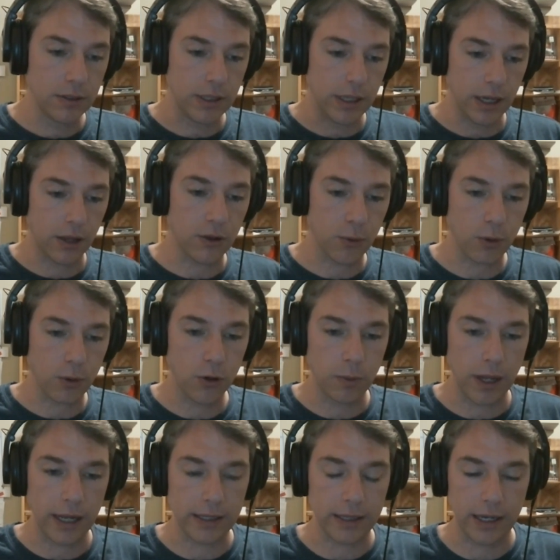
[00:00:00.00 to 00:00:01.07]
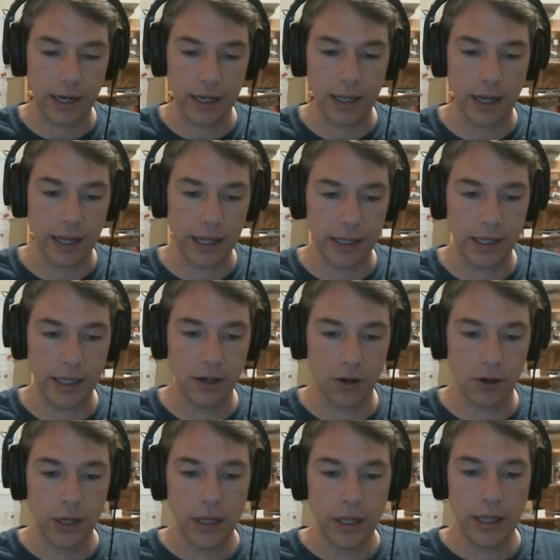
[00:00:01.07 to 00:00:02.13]
The other roadblock that I
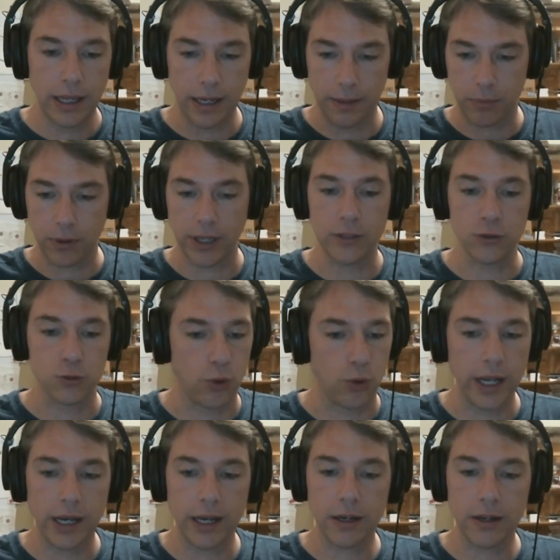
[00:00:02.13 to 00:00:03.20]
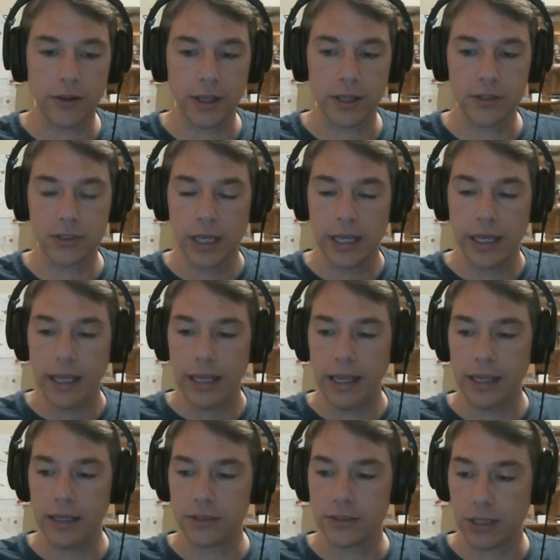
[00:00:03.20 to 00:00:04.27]
hear, and it plays right into this,
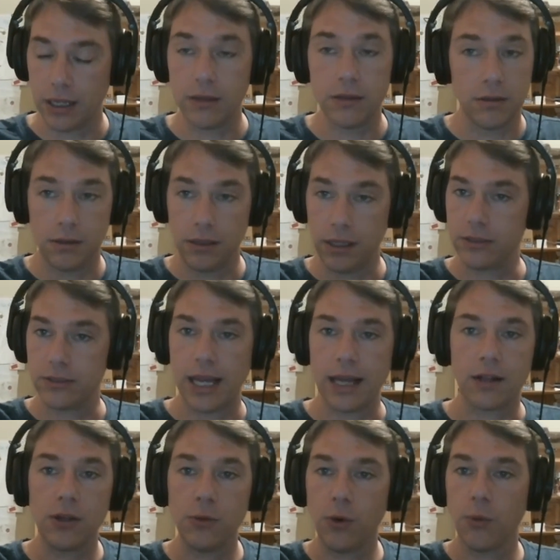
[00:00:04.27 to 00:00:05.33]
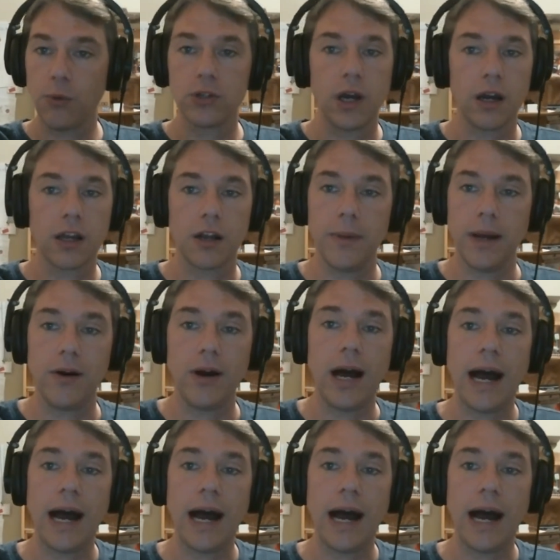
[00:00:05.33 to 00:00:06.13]
is exactly what we're talking about.